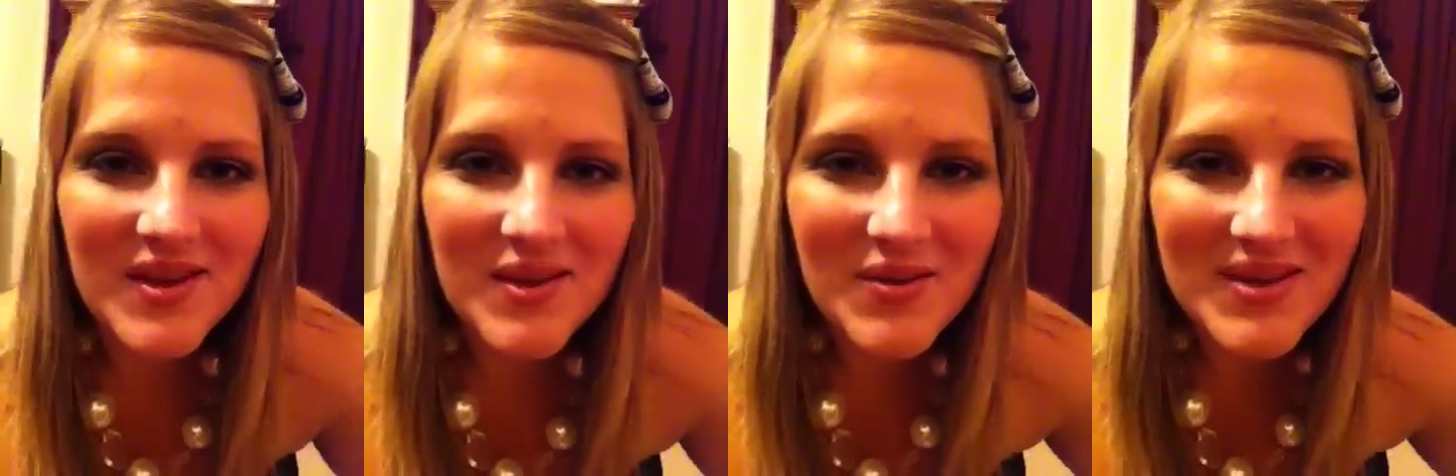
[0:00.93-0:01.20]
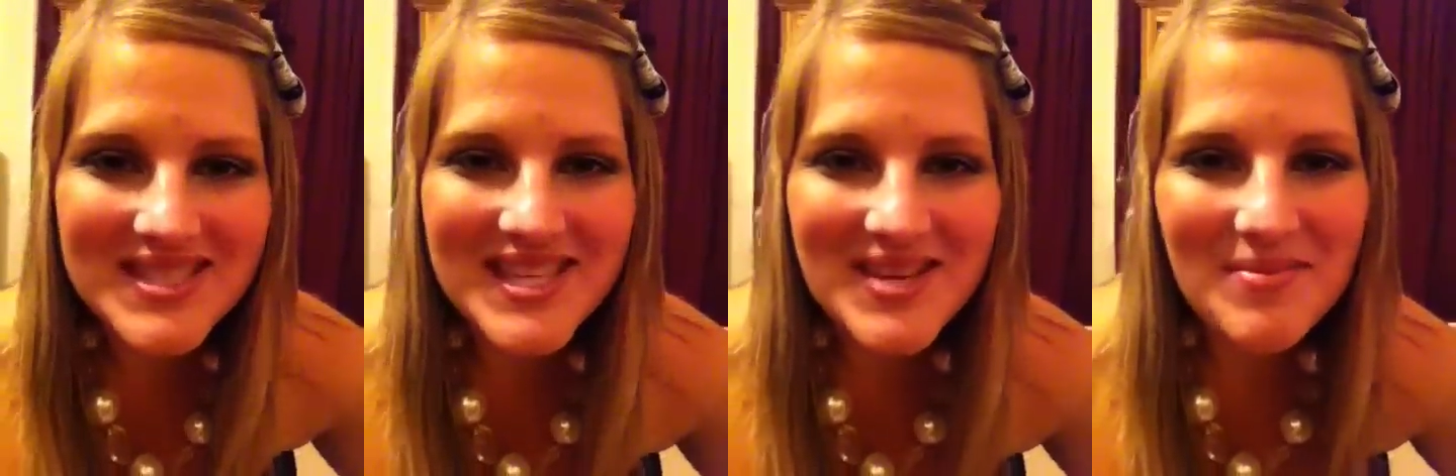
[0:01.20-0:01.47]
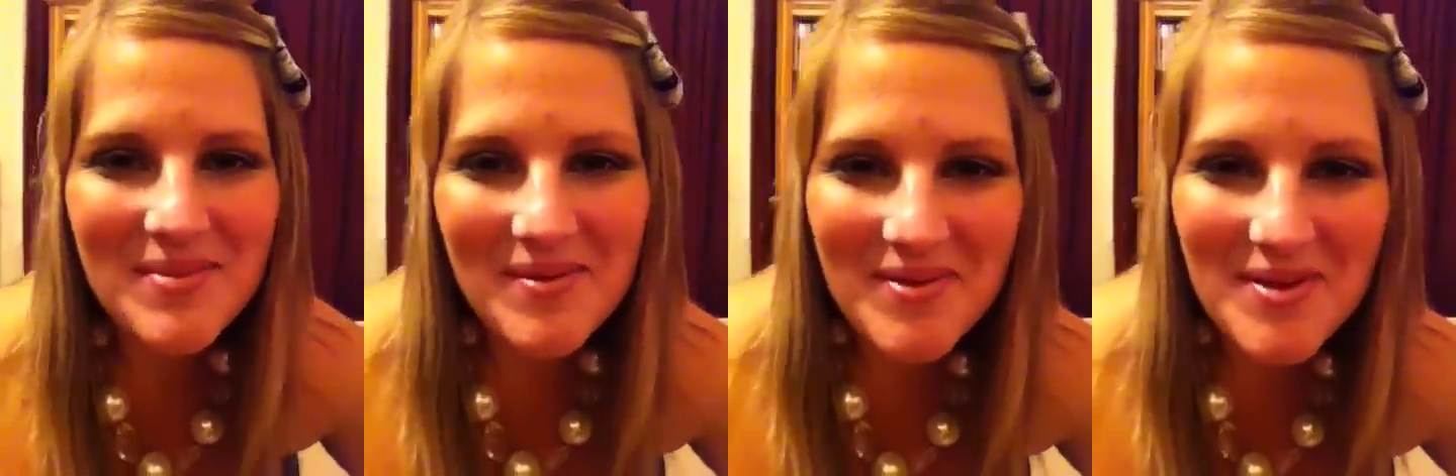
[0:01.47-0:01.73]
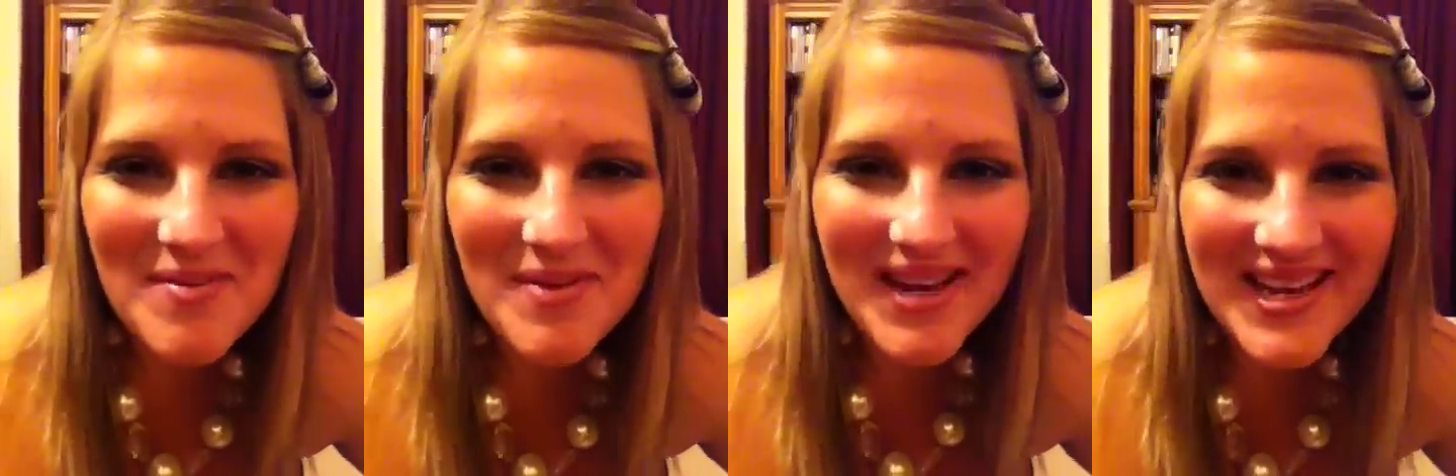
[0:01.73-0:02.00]
What's up,
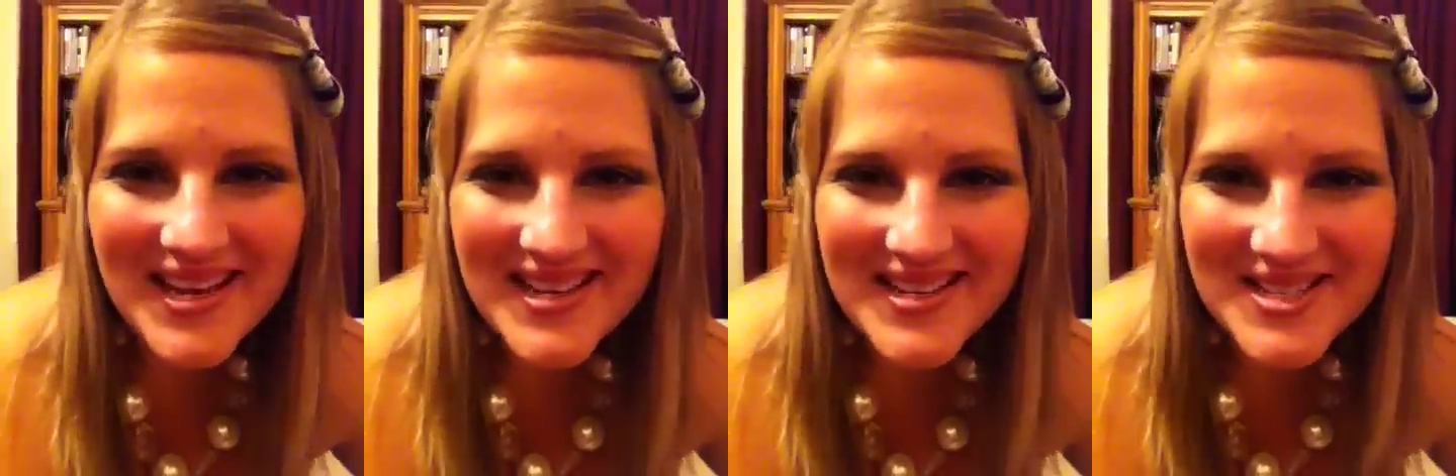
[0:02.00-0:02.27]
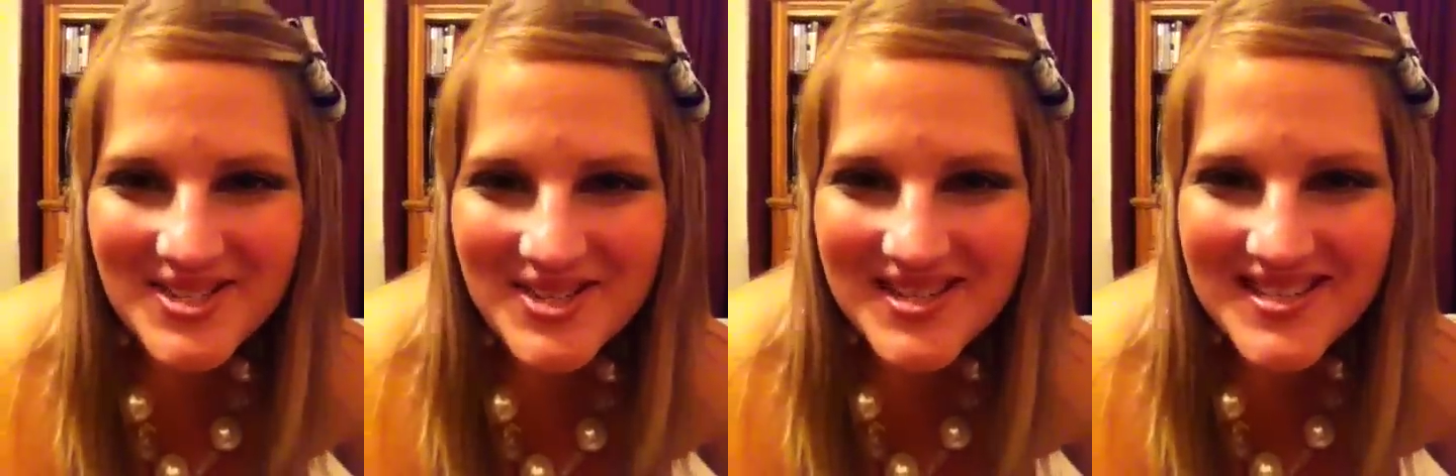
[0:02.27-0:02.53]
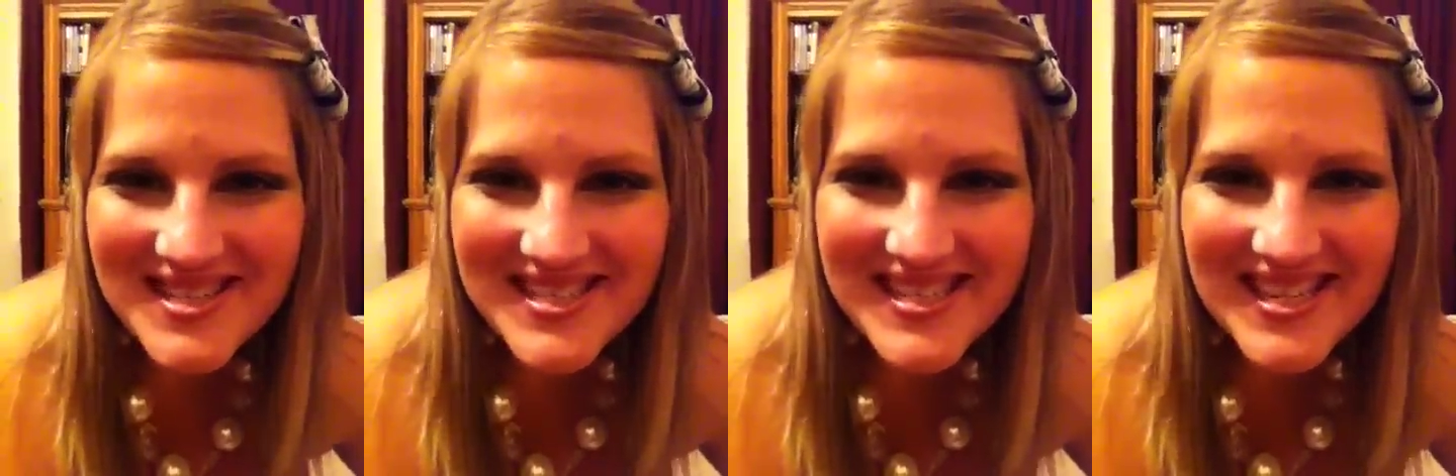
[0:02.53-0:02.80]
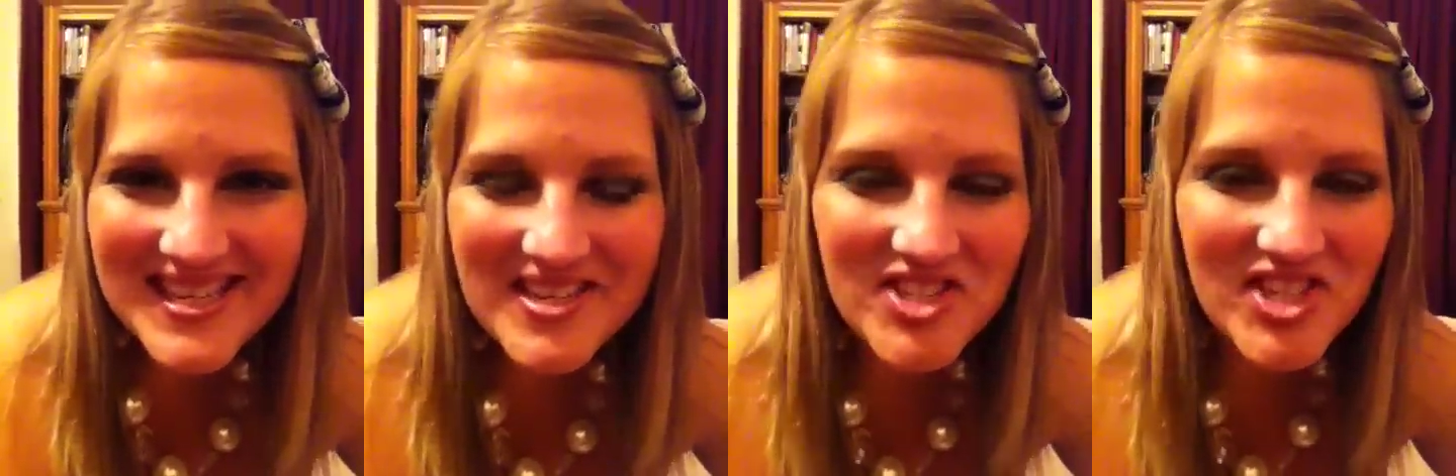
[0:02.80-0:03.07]
everybody? It's
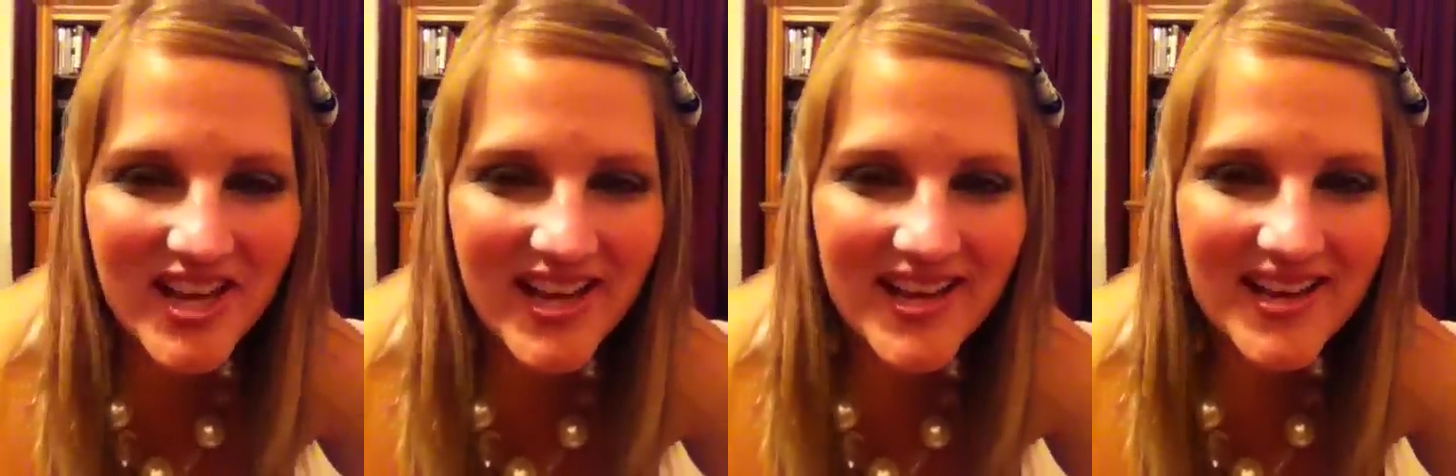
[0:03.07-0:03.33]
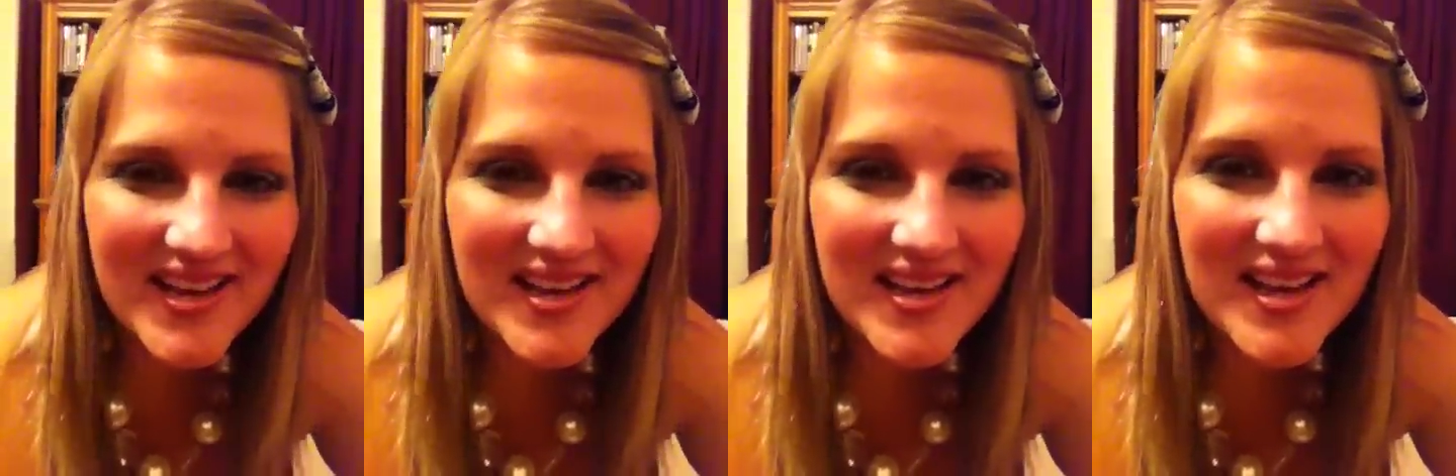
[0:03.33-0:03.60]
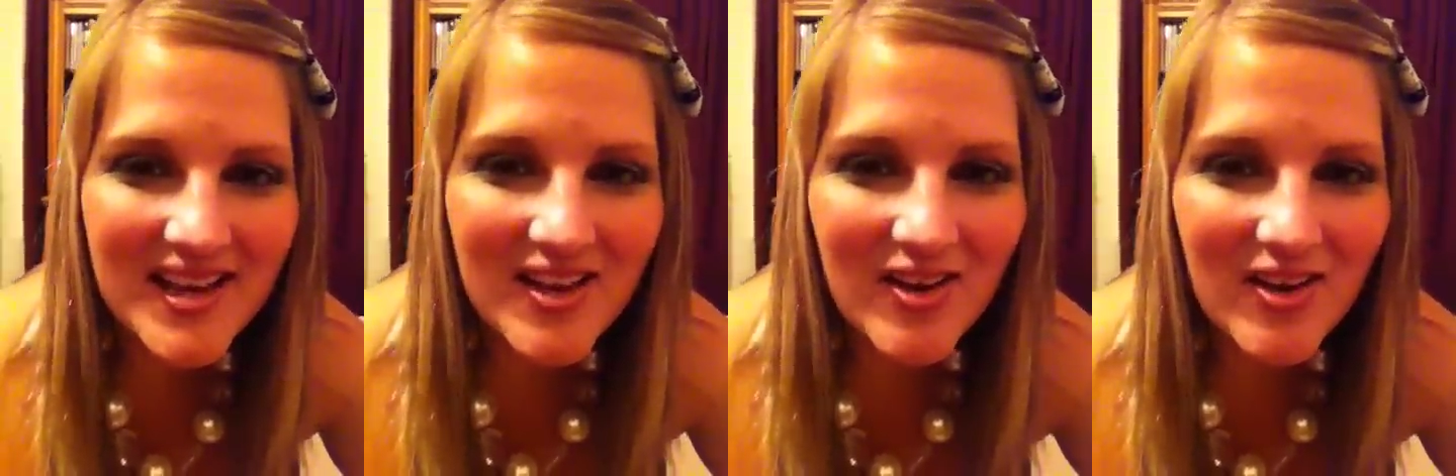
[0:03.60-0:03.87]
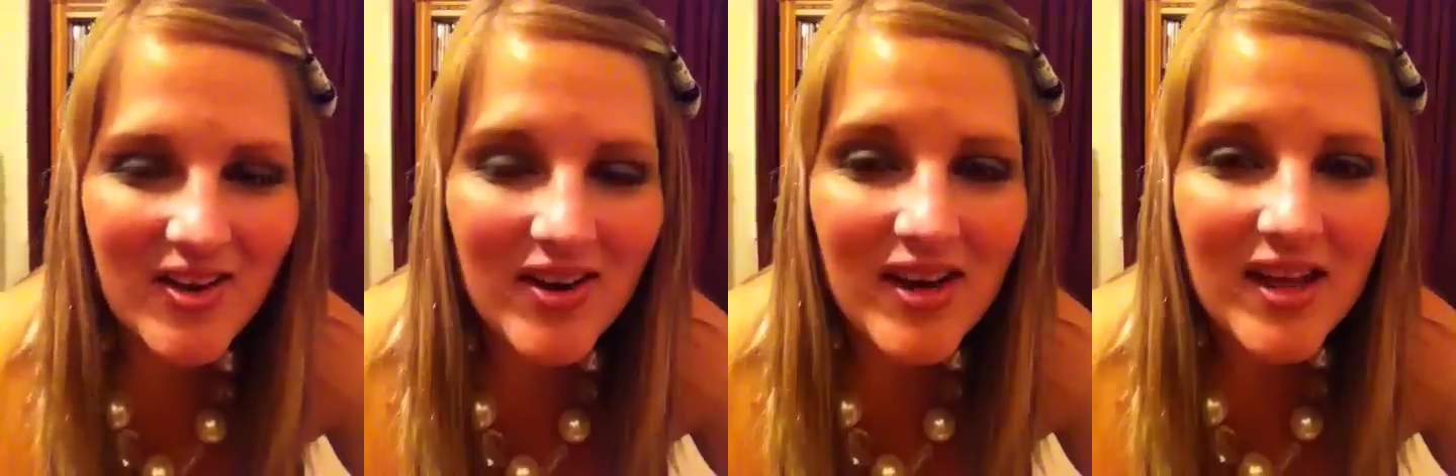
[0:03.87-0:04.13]
Kristen checking in
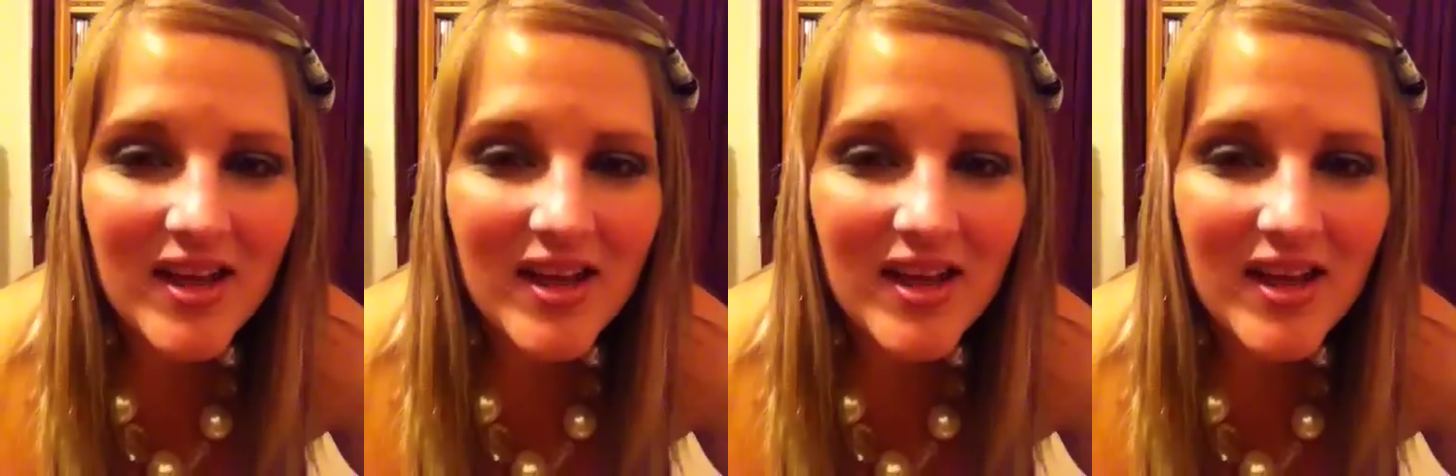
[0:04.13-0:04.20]
here.